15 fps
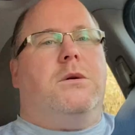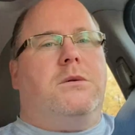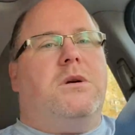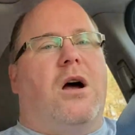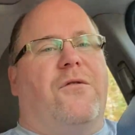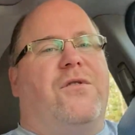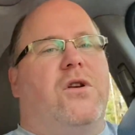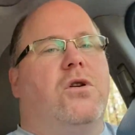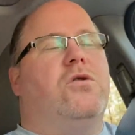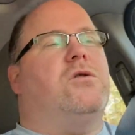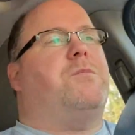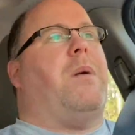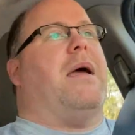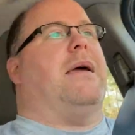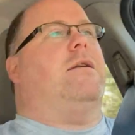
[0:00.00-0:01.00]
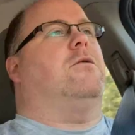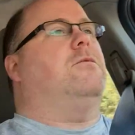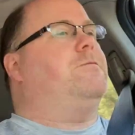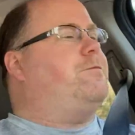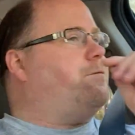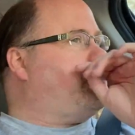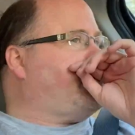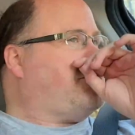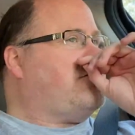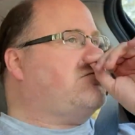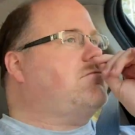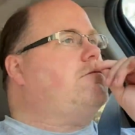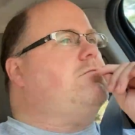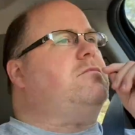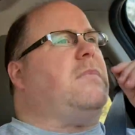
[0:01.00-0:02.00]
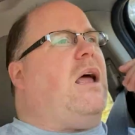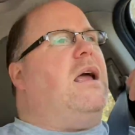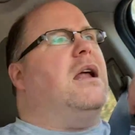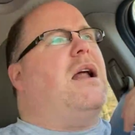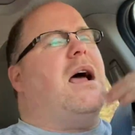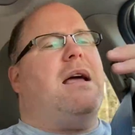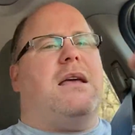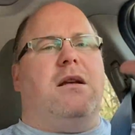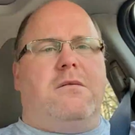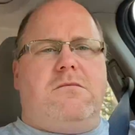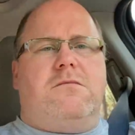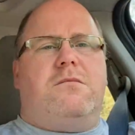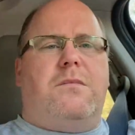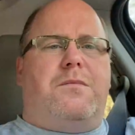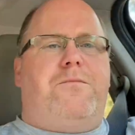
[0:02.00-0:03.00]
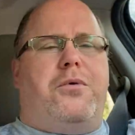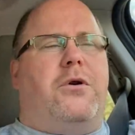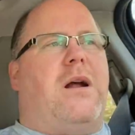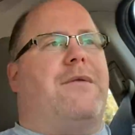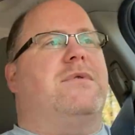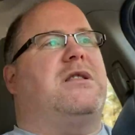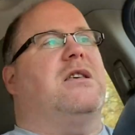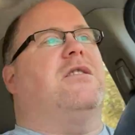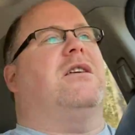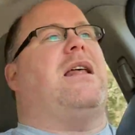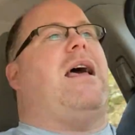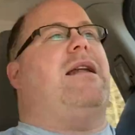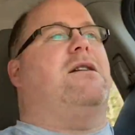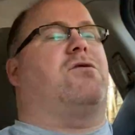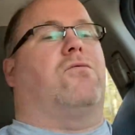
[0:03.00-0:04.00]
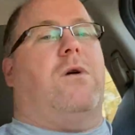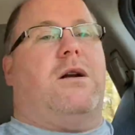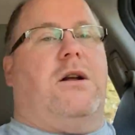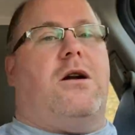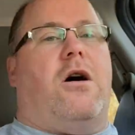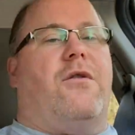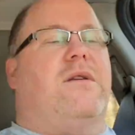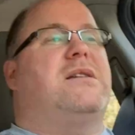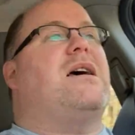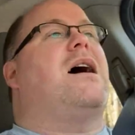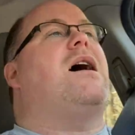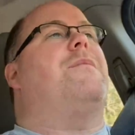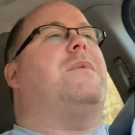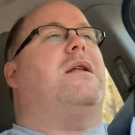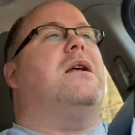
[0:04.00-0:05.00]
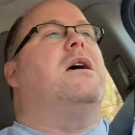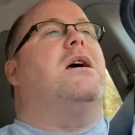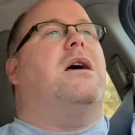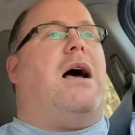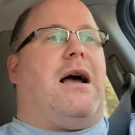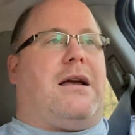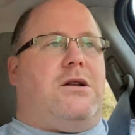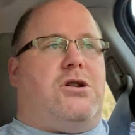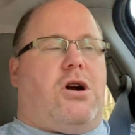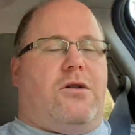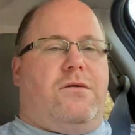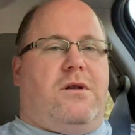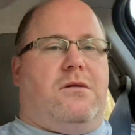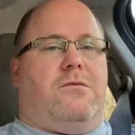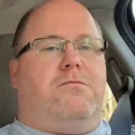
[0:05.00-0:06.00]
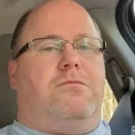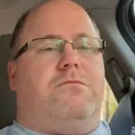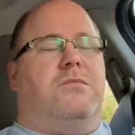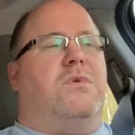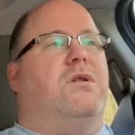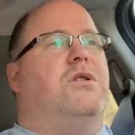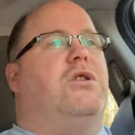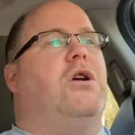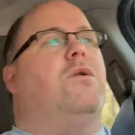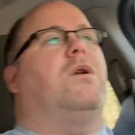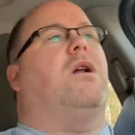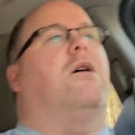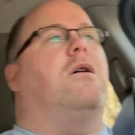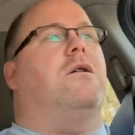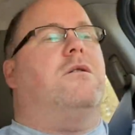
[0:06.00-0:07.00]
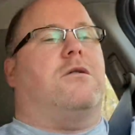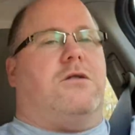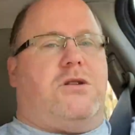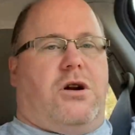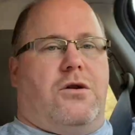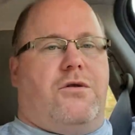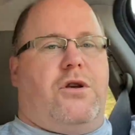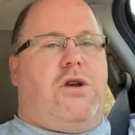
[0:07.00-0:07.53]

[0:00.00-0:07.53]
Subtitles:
a fuse panel, and I can put everything to that, and it's running all the time, and I can turn the unit on or turn the